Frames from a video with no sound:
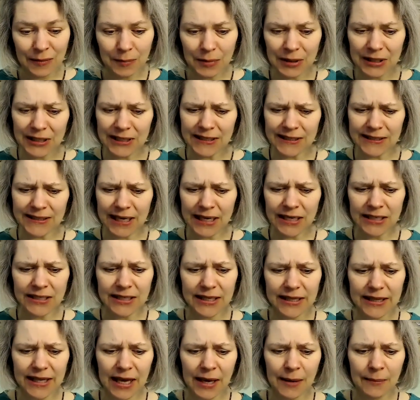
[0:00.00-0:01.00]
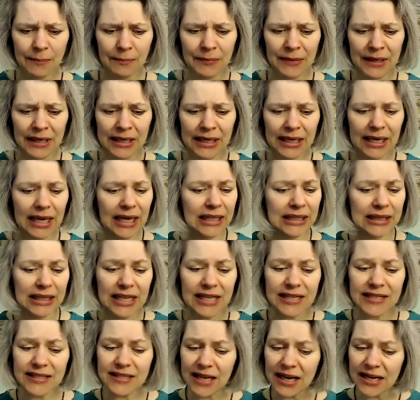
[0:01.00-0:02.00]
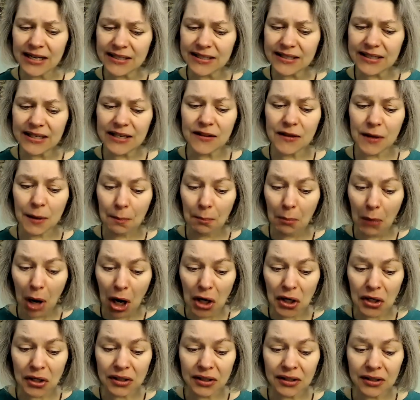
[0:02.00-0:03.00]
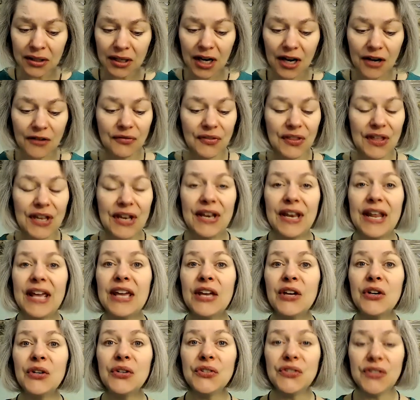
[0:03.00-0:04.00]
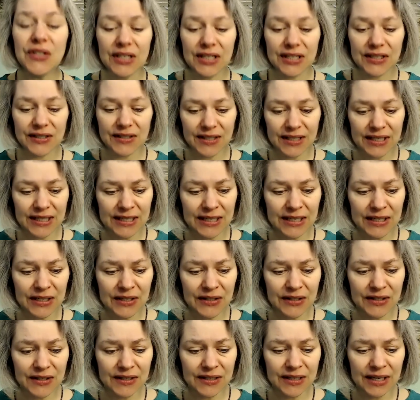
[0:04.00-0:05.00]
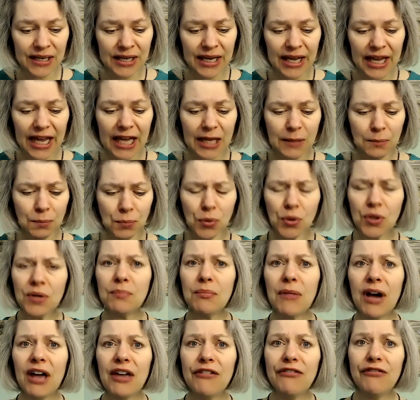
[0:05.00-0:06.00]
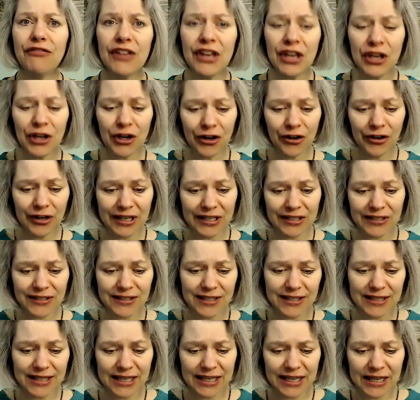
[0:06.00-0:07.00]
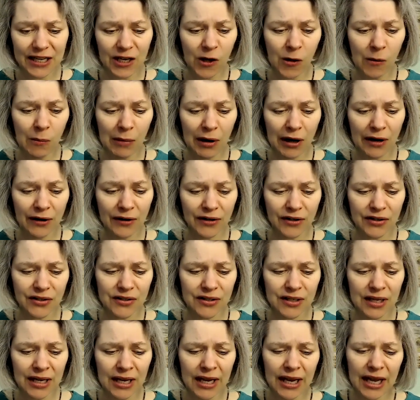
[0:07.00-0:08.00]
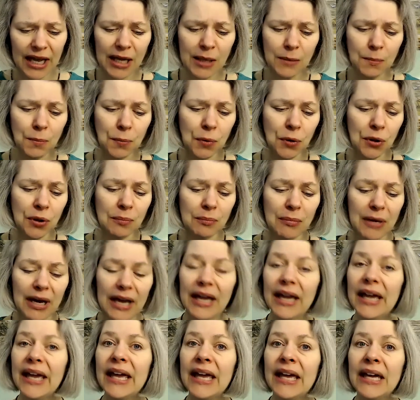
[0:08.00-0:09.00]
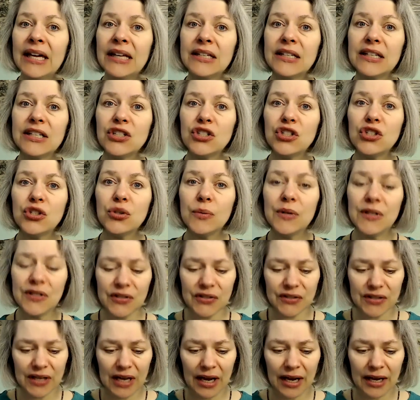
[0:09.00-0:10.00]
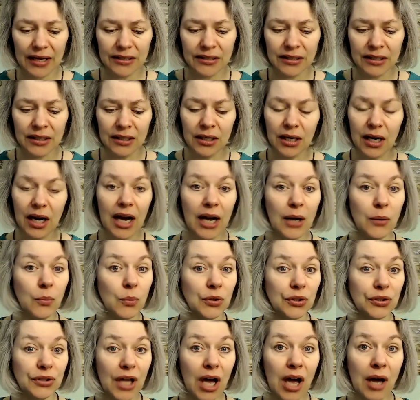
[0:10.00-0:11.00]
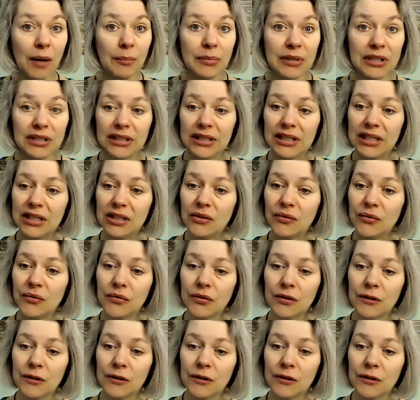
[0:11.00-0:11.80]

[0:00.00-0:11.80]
But he said to them, Unless I see the mark of the nails in his hands, and put my finger into the nail marks, and put my hand into his side, I will not believe.